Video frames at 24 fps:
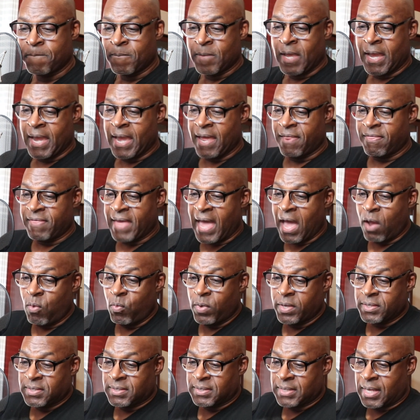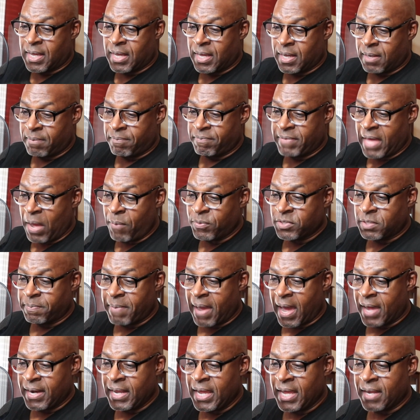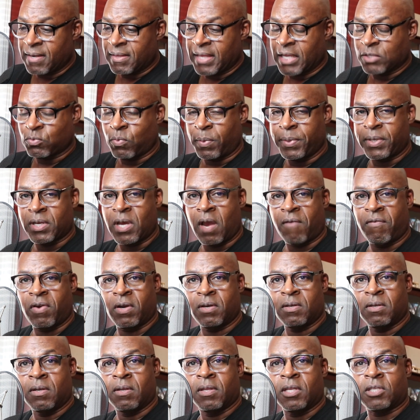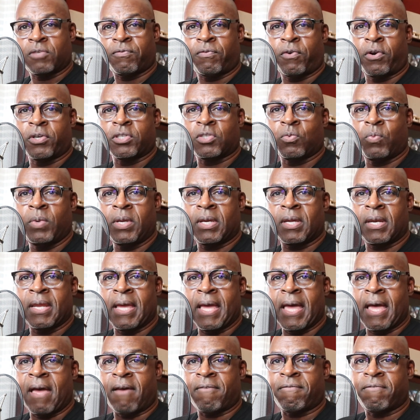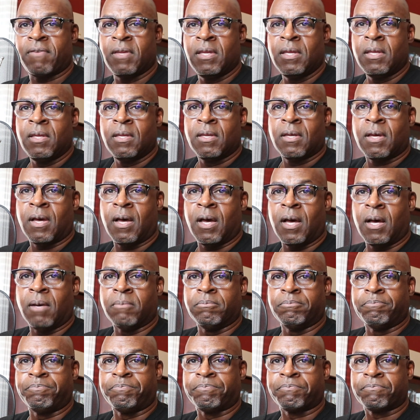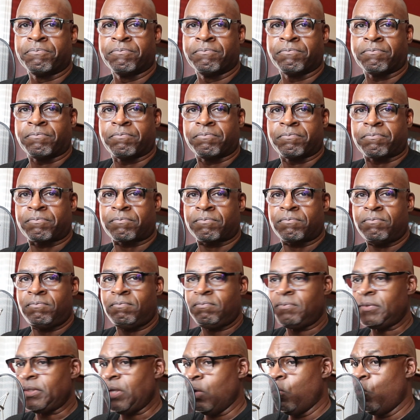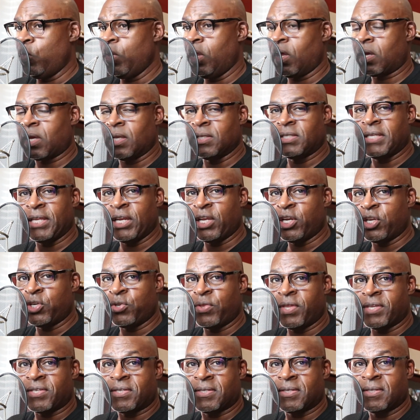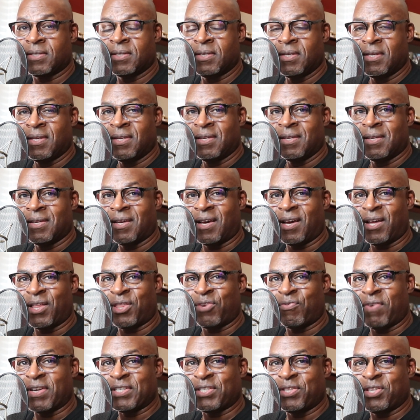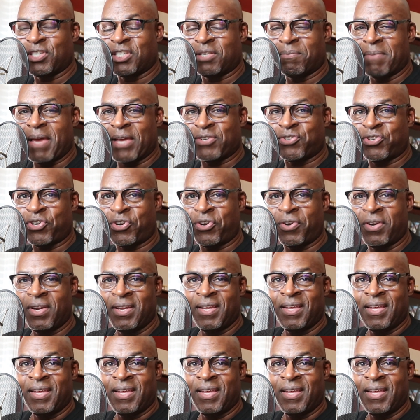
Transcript: And that was about it. That's what we covered this first week and a half. We'll continue to do this the rest of the semester.